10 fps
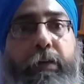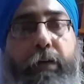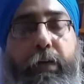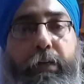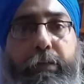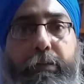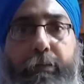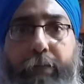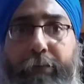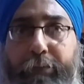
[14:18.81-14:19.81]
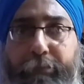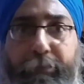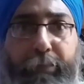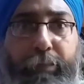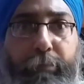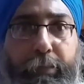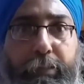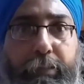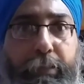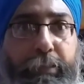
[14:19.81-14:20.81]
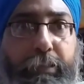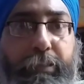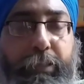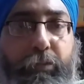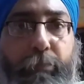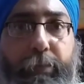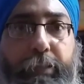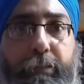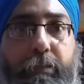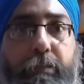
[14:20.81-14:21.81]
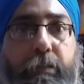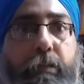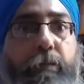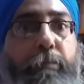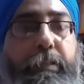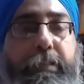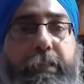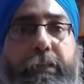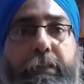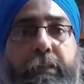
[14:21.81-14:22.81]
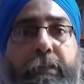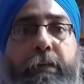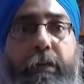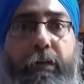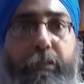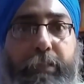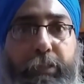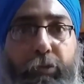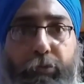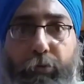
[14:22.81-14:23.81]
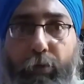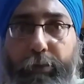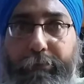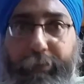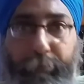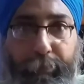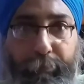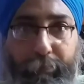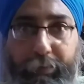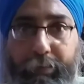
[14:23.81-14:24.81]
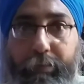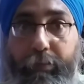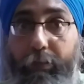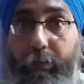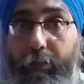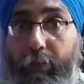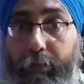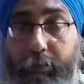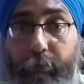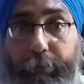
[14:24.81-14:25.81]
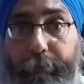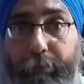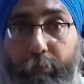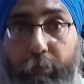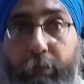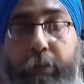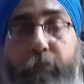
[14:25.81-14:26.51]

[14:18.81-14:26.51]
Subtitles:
and every 15 minutes, India sexual predators basically sexually assault a female, which is a conservative number.